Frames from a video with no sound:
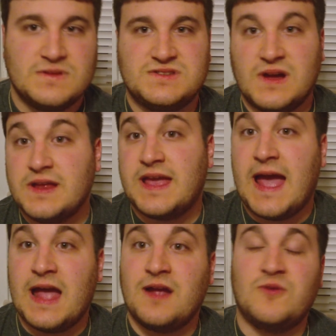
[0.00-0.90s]
Sun
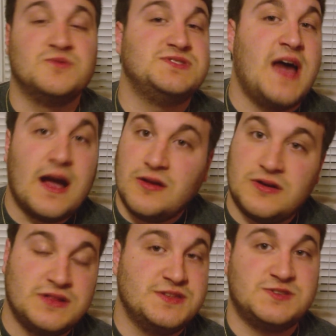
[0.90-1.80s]
Kang was not
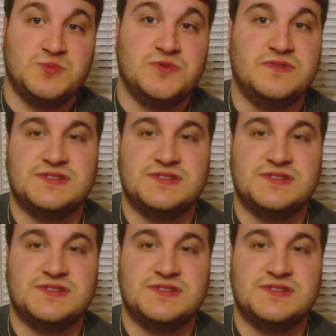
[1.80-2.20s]
good in this movie.